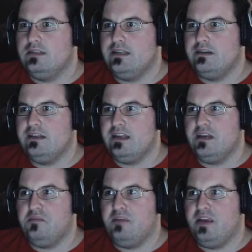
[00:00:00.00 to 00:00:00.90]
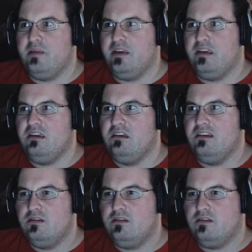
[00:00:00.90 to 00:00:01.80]
Sounded like a baby.
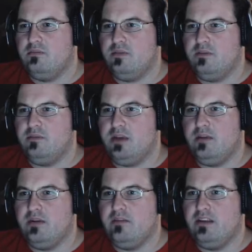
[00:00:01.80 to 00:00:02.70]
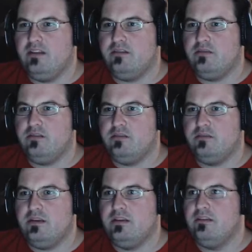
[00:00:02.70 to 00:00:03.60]
Don't be a baby of any
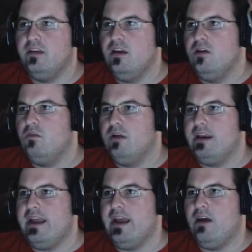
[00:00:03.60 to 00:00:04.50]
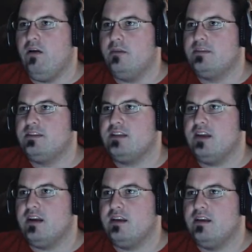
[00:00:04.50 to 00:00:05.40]
sorts, please. What now? I'm
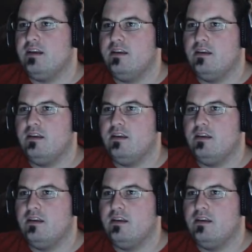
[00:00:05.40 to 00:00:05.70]
stuck.